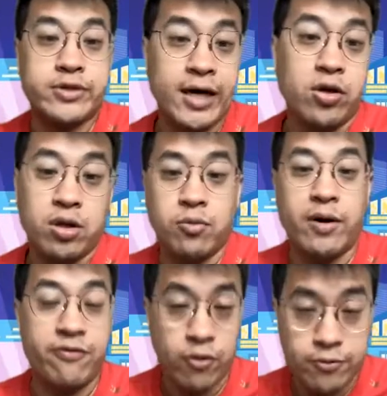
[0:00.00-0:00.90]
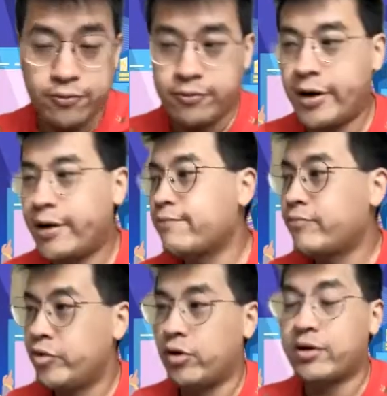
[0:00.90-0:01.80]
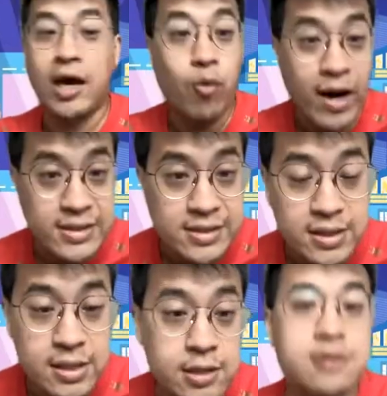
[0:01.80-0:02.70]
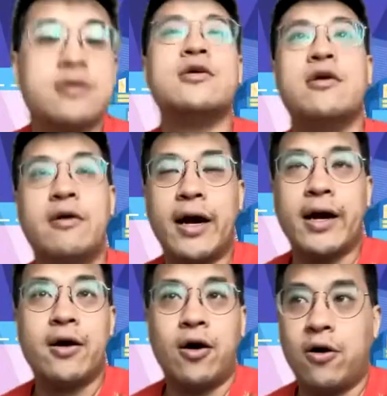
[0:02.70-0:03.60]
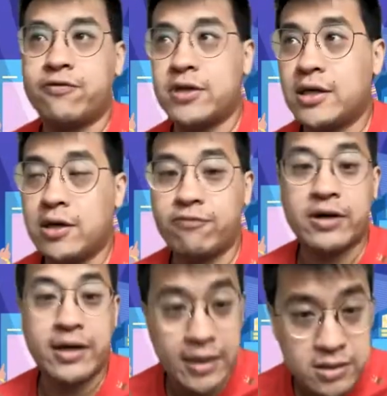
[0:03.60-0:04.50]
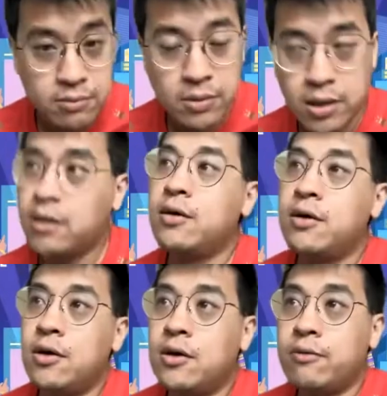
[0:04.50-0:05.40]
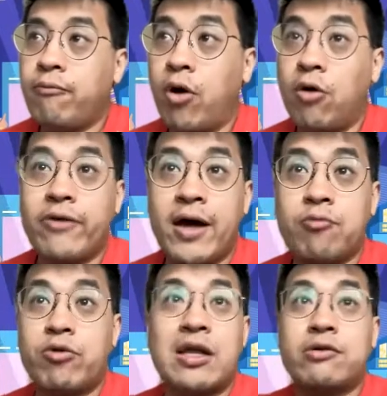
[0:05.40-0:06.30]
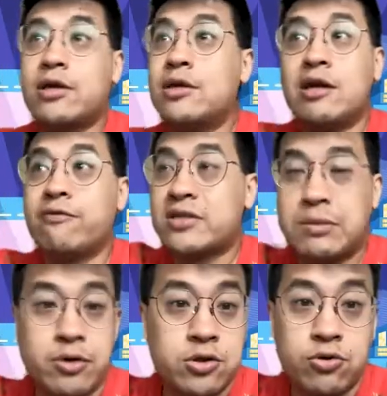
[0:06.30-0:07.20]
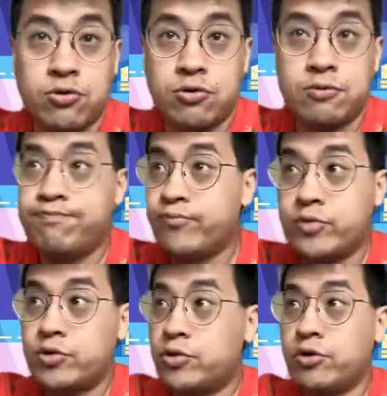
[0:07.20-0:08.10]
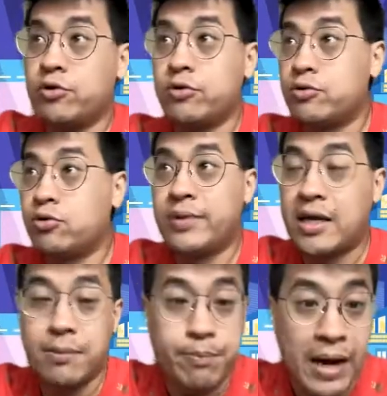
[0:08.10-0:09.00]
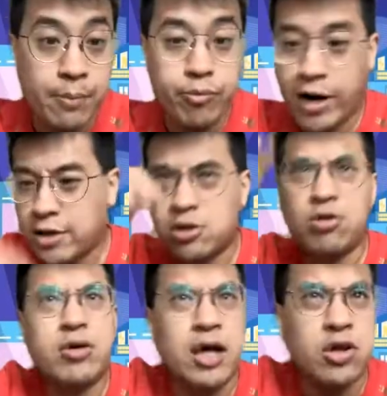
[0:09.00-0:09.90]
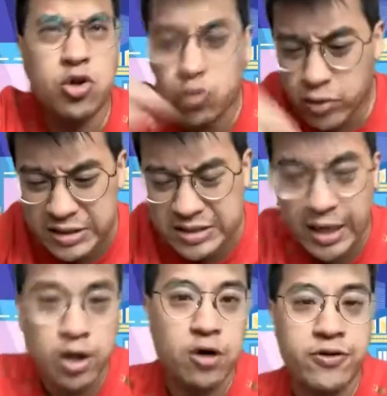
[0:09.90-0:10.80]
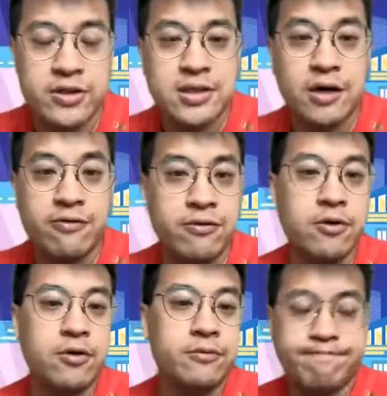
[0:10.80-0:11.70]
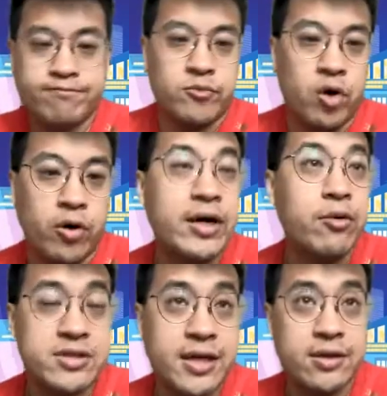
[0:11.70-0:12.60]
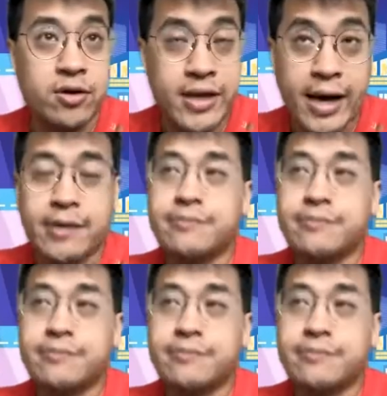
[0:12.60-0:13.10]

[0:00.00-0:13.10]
done on the mobile phone, right? Your KYC, right, of the customer, all that without the need for someone to be at the bank branch, look at you and sign off on stuff. All that was done on tech.